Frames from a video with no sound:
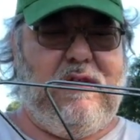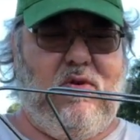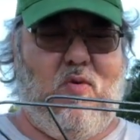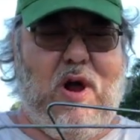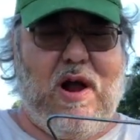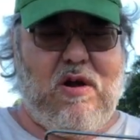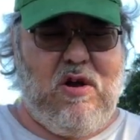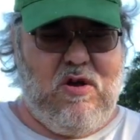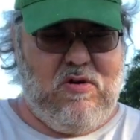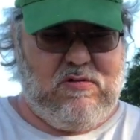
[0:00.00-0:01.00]
little wire
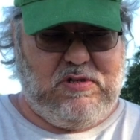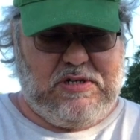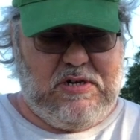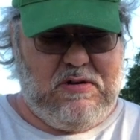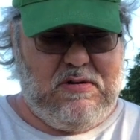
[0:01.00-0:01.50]
hose,